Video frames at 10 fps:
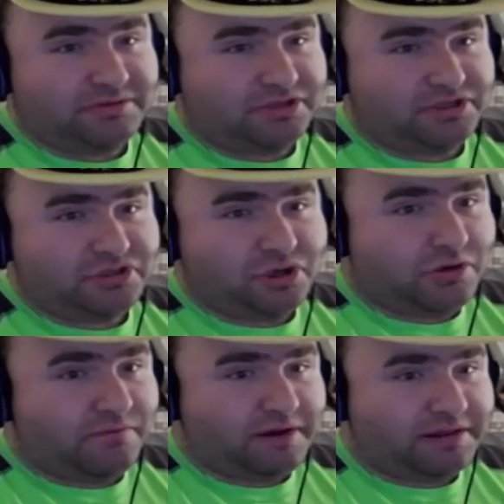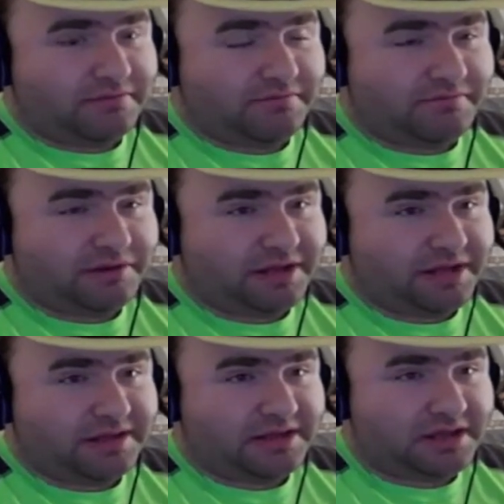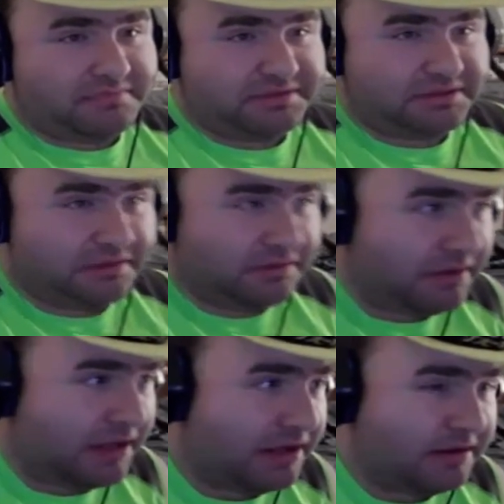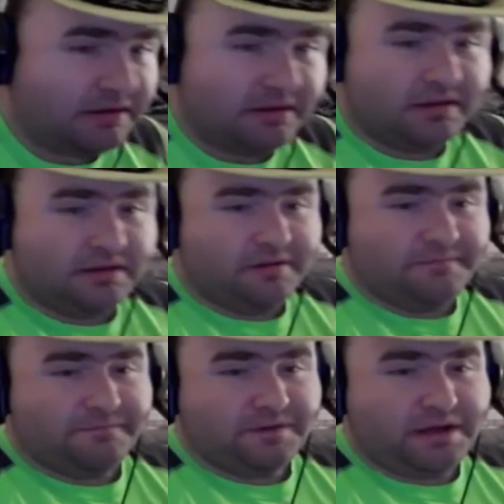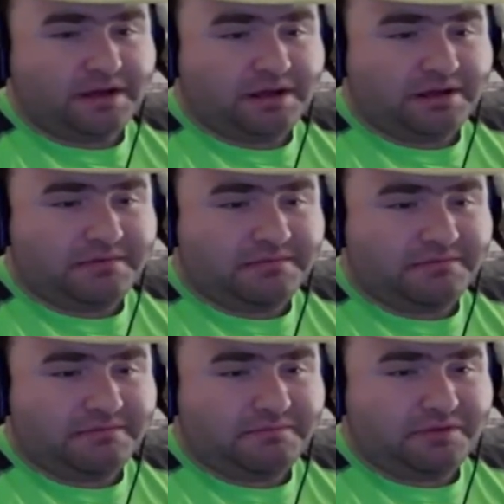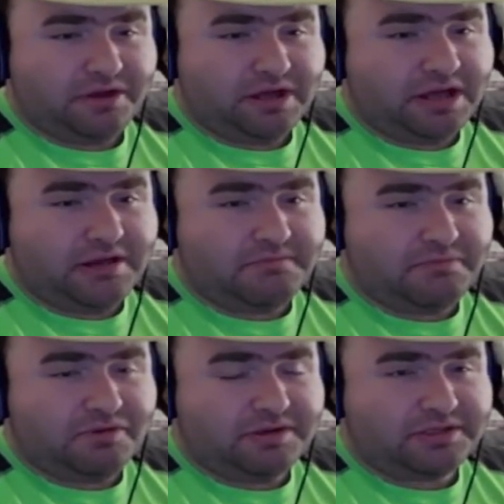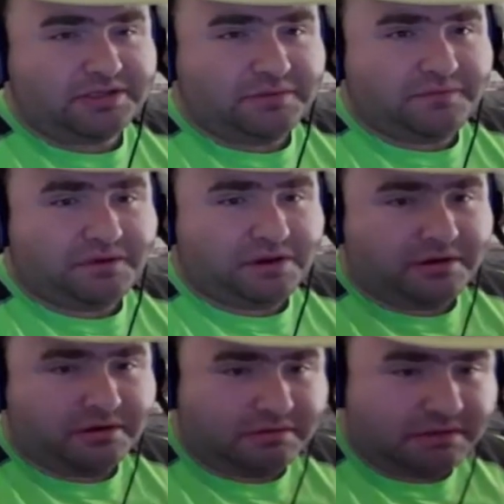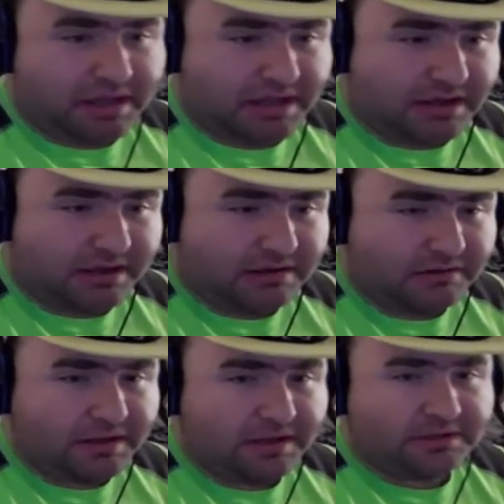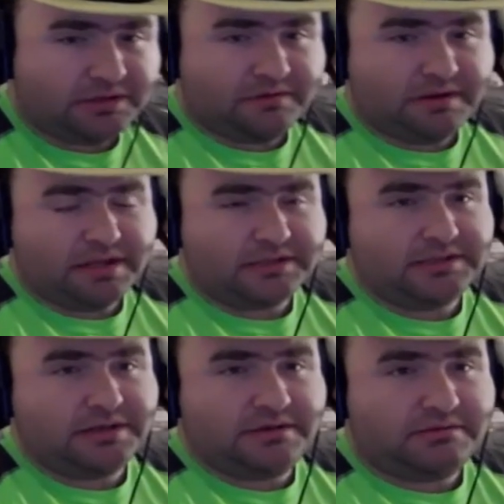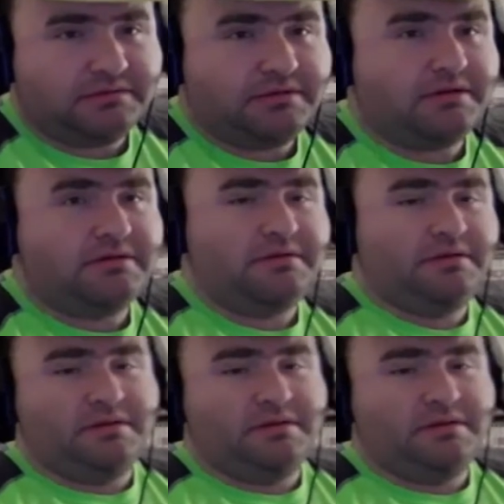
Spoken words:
We just dove right the fuck into the episode. Okay. On point so far. Okay. Okay, Toei, I see you. Okay.